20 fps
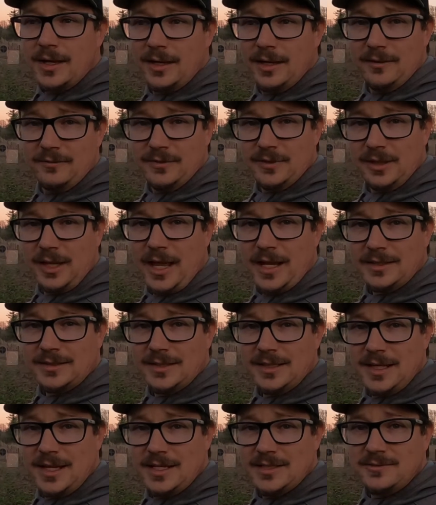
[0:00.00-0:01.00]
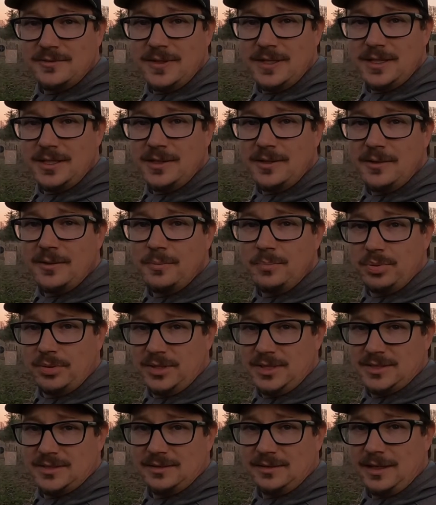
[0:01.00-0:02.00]
If you like today's video,
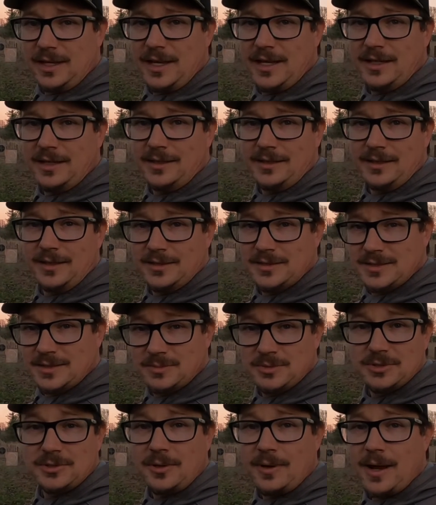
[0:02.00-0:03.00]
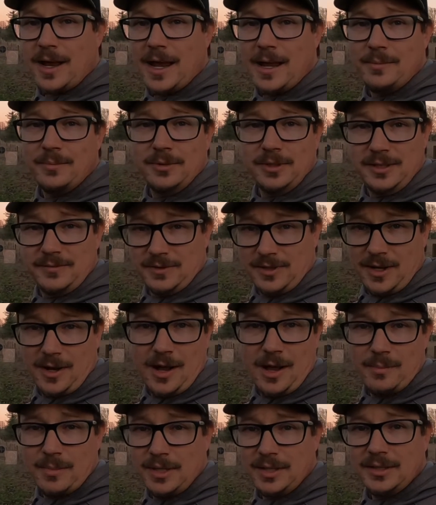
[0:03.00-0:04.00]
please like and subscribe. Leave a
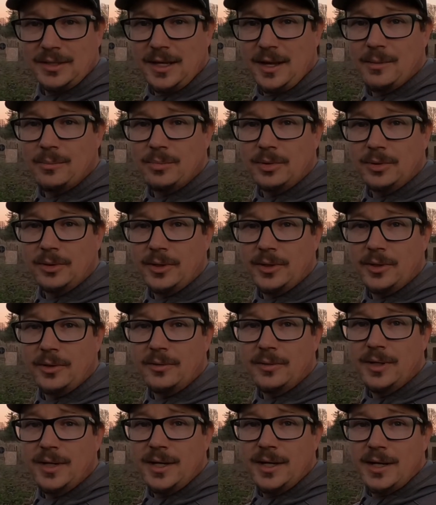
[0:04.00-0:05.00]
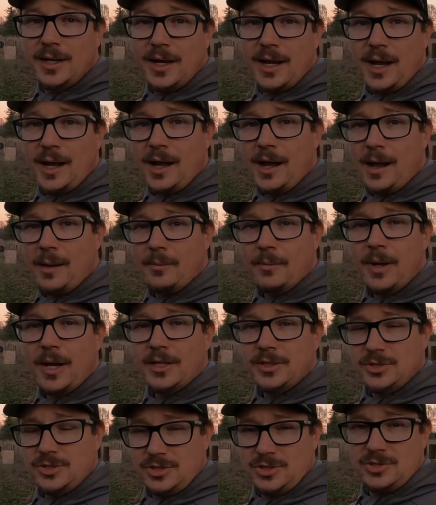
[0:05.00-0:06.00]
comment down below.
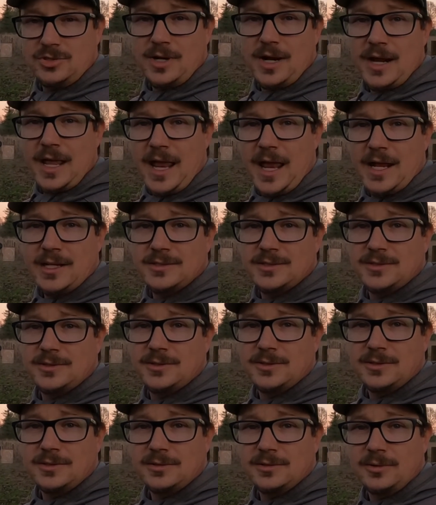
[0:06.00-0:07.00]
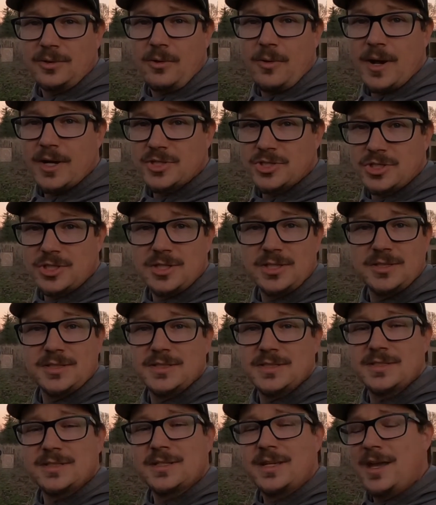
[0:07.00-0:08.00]
I usually try to answer
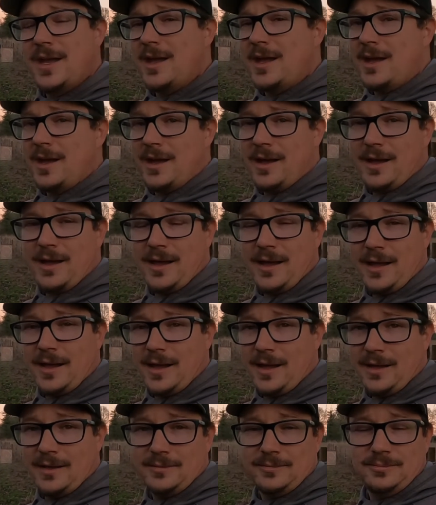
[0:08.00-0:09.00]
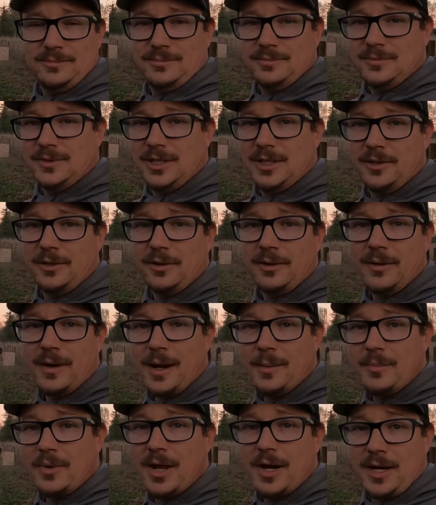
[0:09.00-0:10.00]
questions. You know,
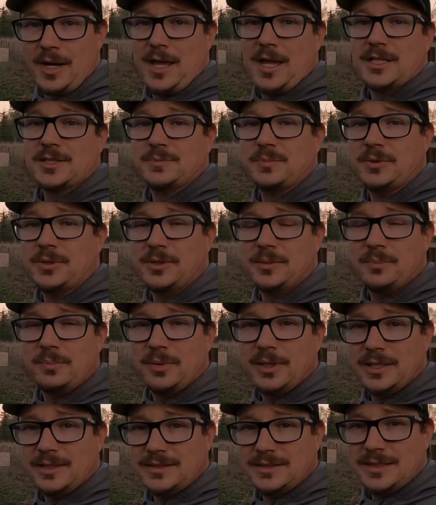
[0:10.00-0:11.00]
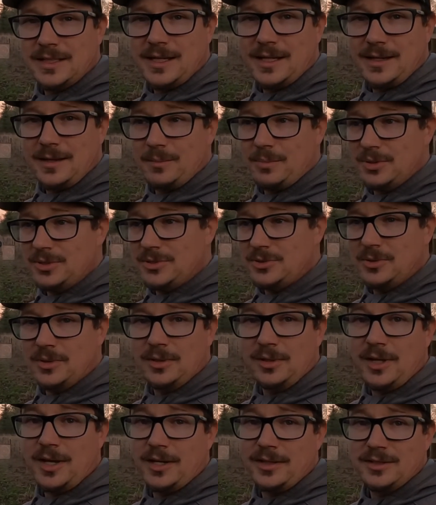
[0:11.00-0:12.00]
I'm not an expert, but I've been doing
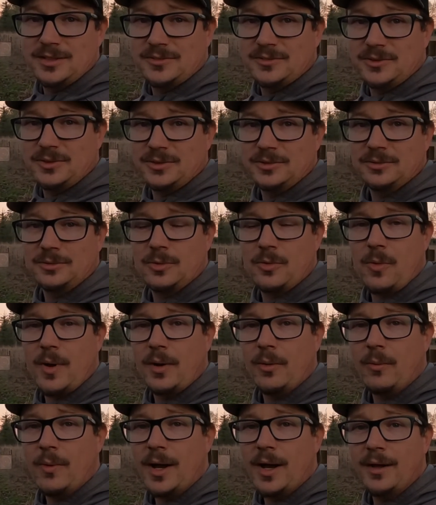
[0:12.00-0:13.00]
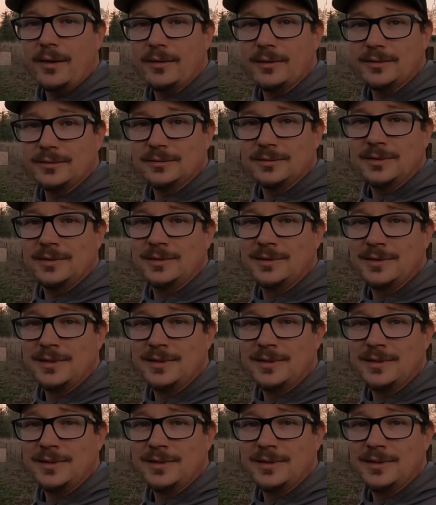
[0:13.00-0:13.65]
a lot of this for quite a while. And